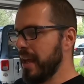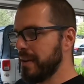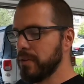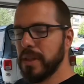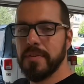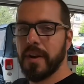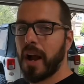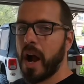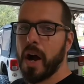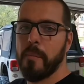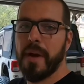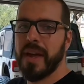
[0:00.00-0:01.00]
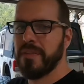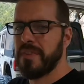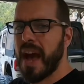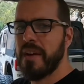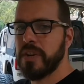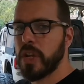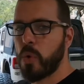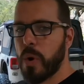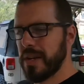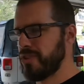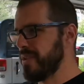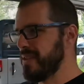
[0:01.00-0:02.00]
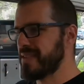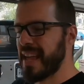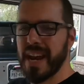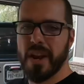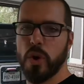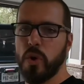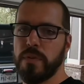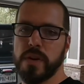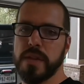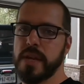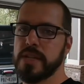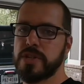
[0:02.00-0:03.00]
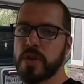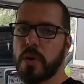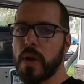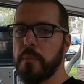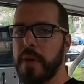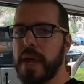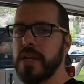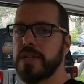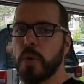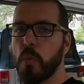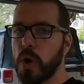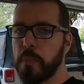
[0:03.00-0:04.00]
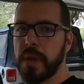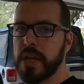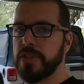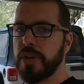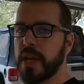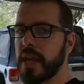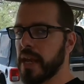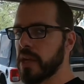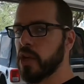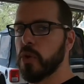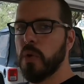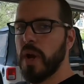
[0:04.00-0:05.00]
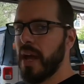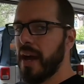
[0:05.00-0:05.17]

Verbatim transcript: Leave a comment. If you have any questions, get on over to the Instagram page at Warpaint JKU.